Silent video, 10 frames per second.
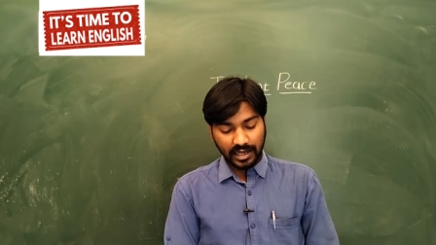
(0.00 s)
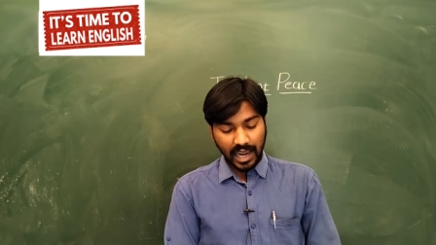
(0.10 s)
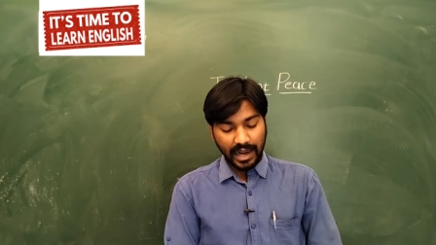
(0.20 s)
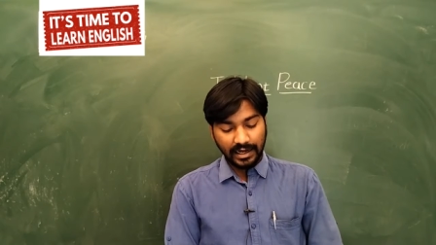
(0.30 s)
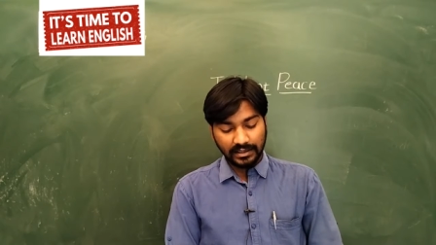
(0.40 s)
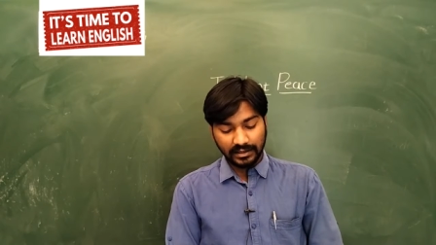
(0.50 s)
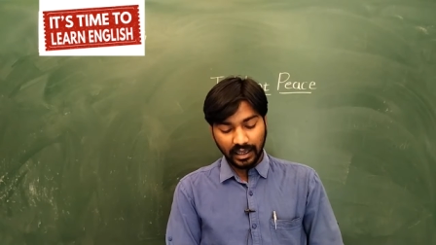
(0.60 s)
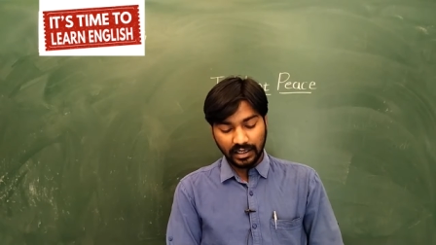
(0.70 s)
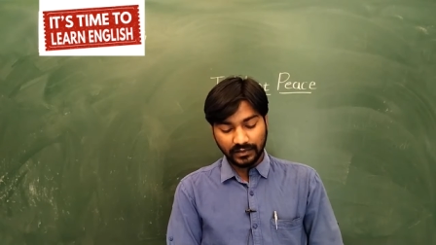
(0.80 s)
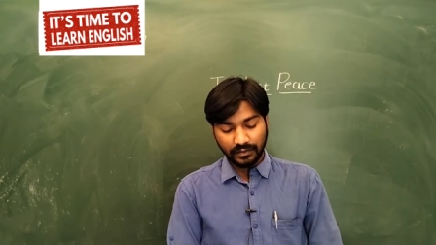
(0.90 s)
Kites
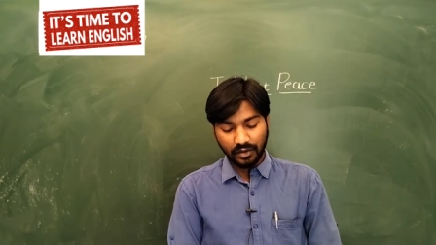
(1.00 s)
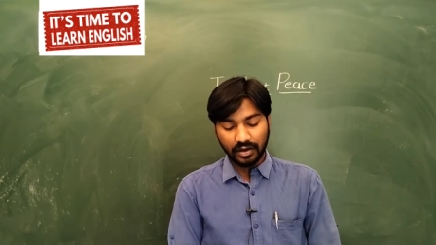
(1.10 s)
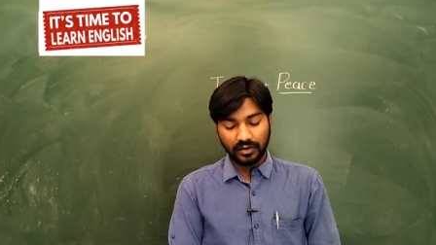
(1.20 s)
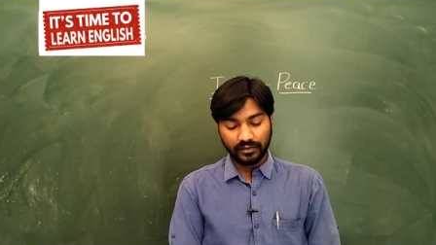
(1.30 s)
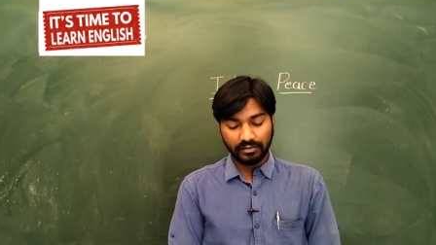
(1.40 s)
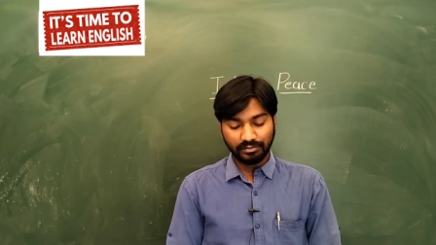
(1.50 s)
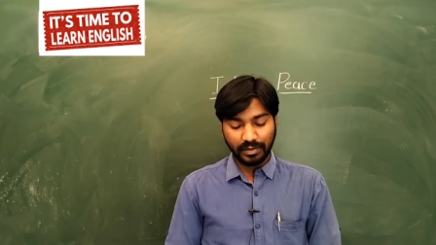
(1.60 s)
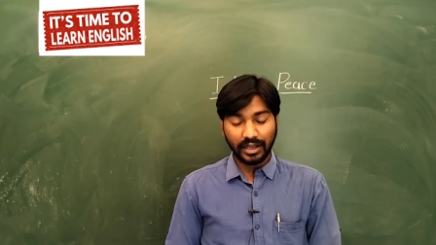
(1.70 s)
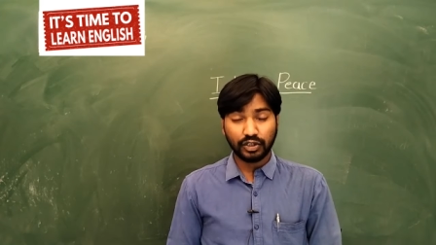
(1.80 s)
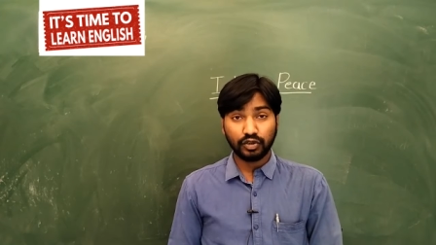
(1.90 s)
is found from
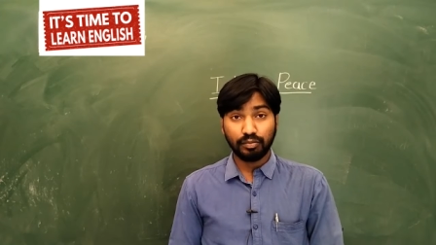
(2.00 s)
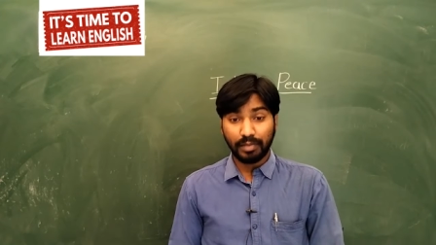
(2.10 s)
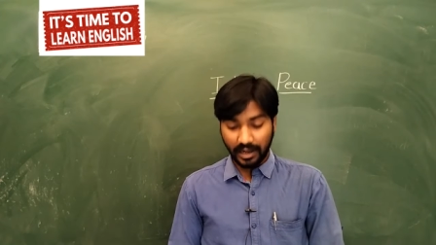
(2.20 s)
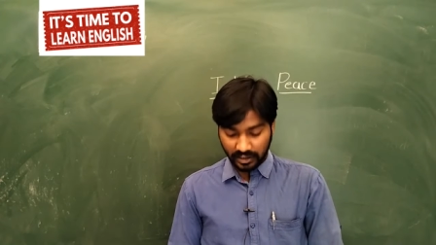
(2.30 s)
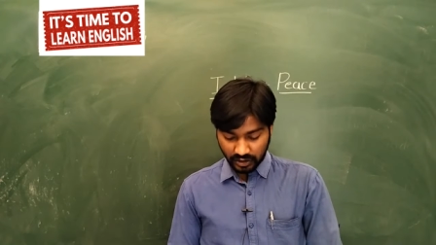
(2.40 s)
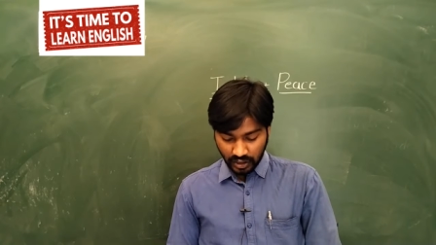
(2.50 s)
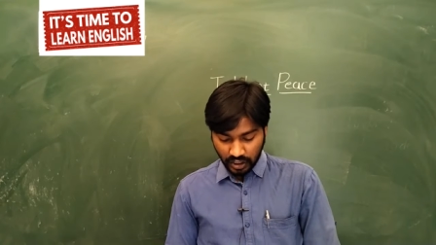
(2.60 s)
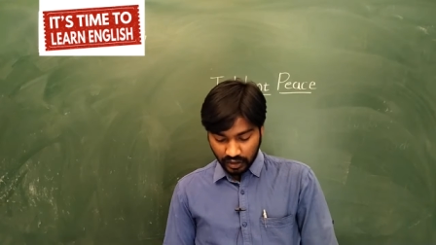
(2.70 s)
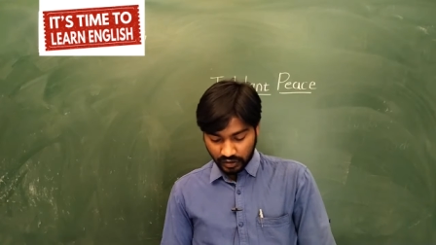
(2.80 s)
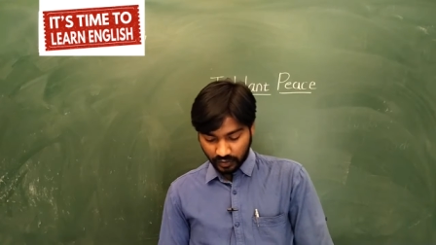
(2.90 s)
page to page.
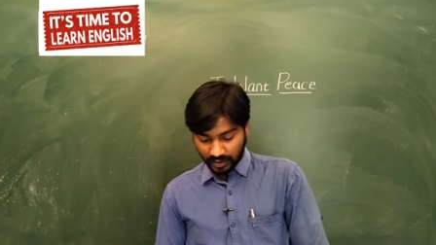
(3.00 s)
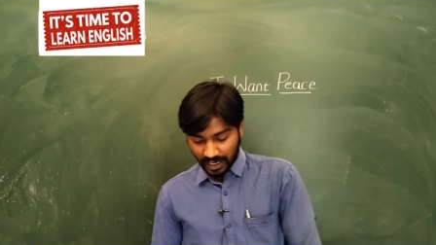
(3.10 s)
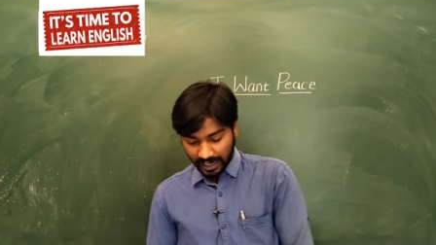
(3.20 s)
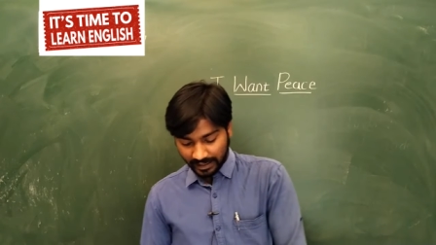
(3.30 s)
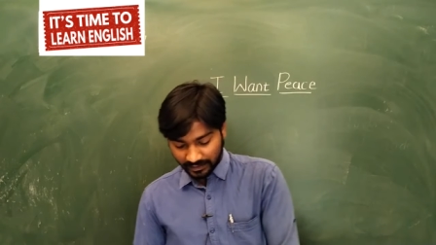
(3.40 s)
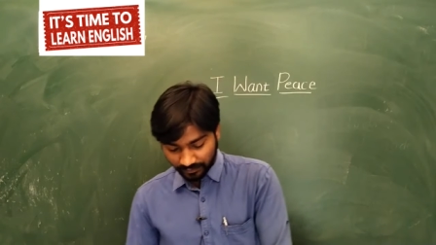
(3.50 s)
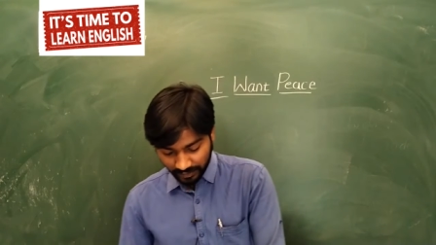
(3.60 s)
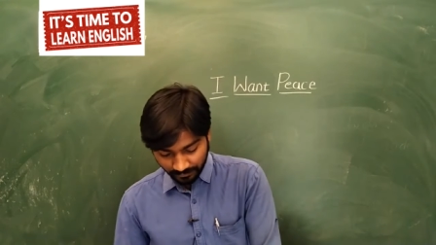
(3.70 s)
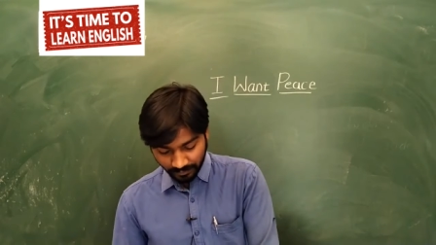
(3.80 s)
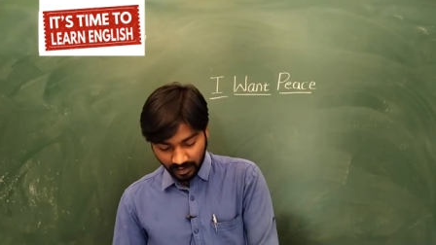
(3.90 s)
So kites
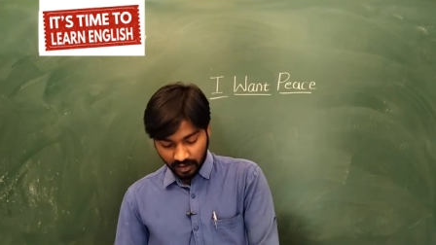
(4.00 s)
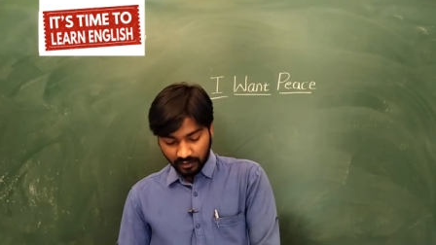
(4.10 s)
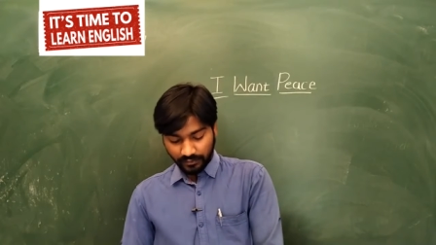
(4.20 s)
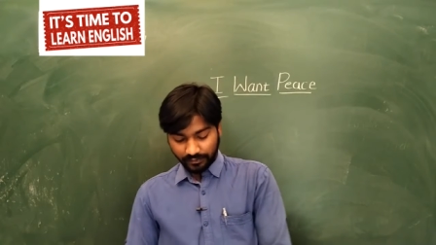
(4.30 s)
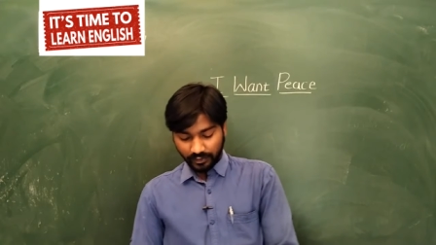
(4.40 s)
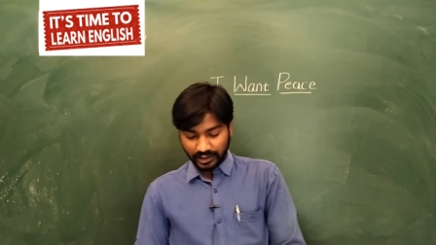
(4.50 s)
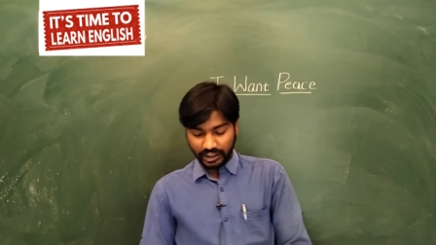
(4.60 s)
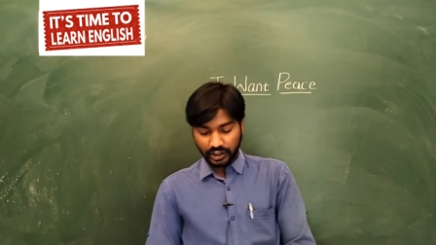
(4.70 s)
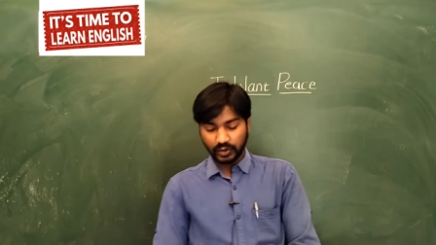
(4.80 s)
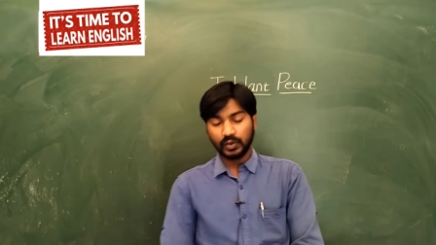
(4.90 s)
from
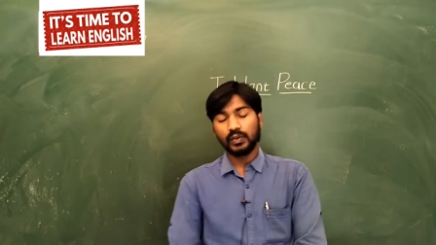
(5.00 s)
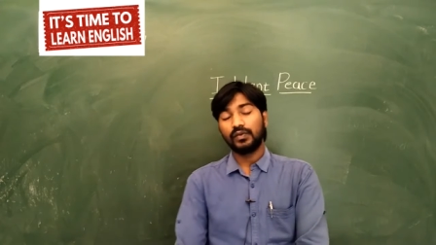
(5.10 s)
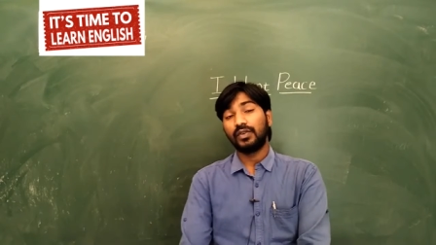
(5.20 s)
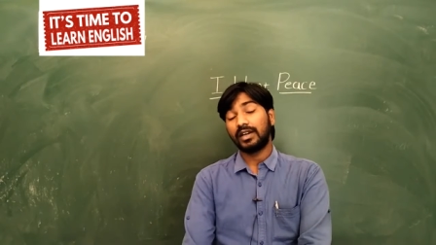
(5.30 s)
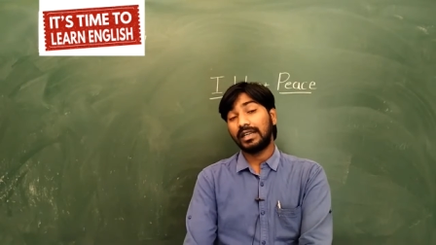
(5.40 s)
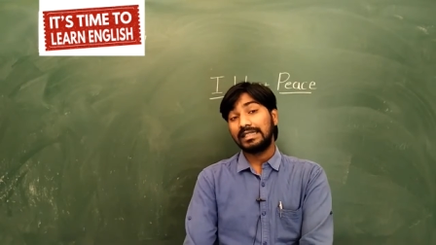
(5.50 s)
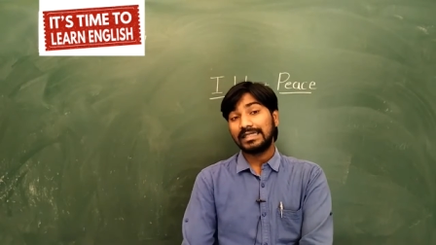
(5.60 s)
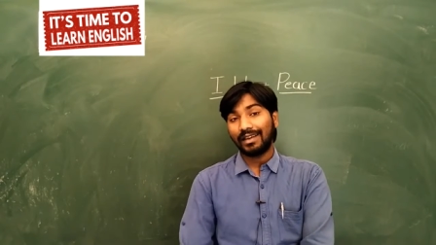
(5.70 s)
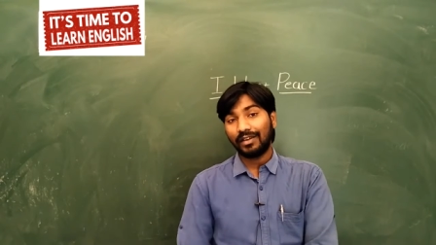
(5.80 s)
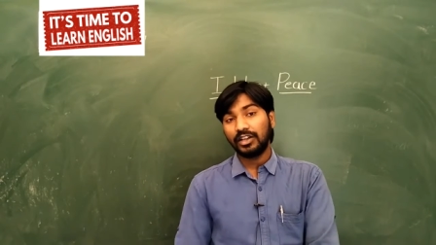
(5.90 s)
42,
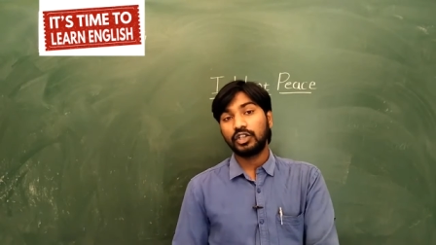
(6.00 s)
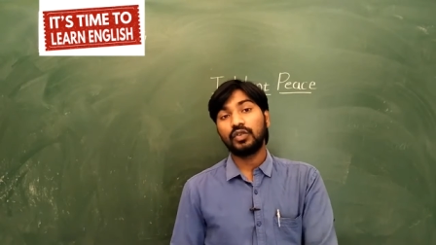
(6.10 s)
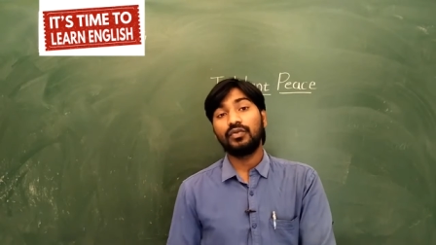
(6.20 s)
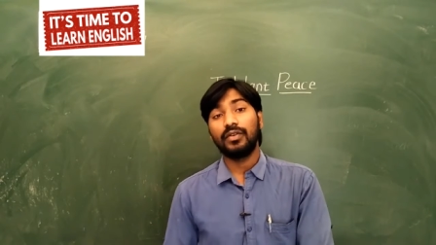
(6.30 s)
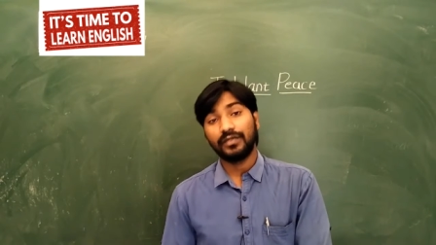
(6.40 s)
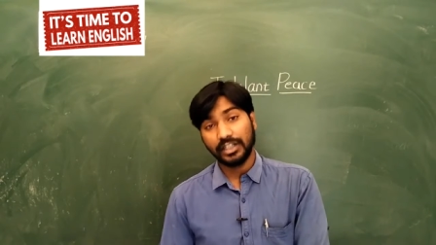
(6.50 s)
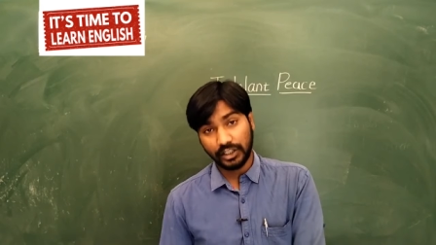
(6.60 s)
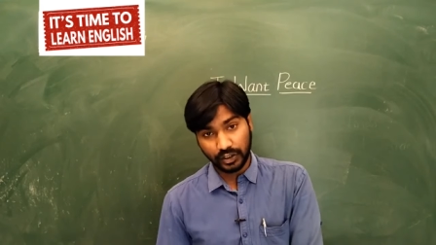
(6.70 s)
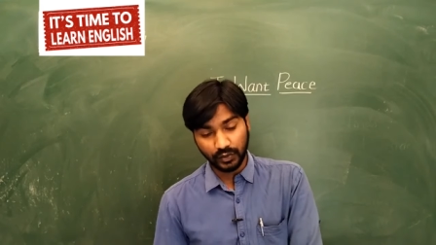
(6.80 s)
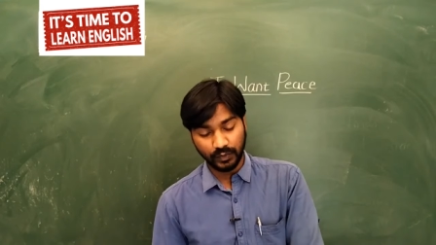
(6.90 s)
47 to
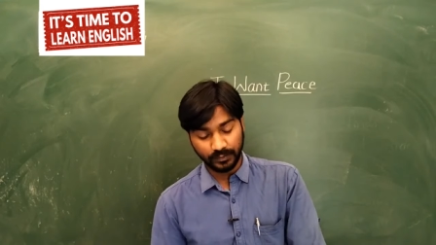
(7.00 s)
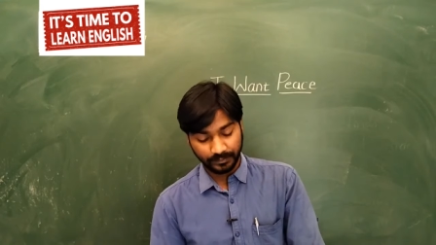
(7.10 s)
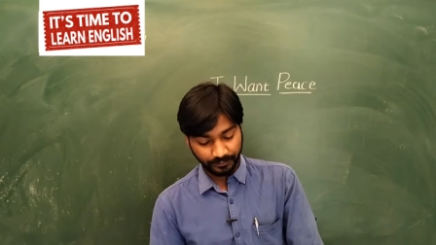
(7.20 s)
52.